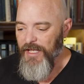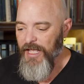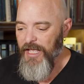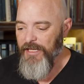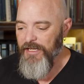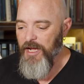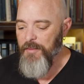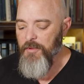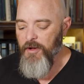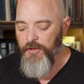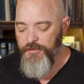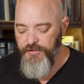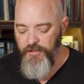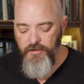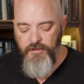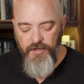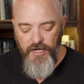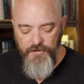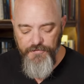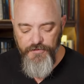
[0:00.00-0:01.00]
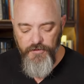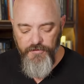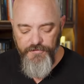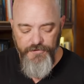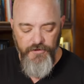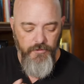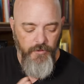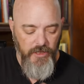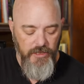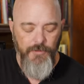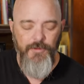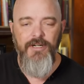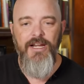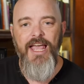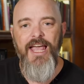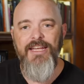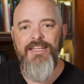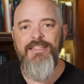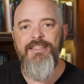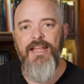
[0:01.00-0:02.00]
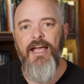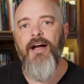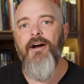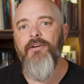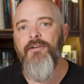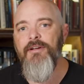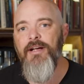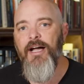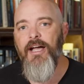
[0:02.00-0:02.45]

And I'm also grateful for where we're headed now.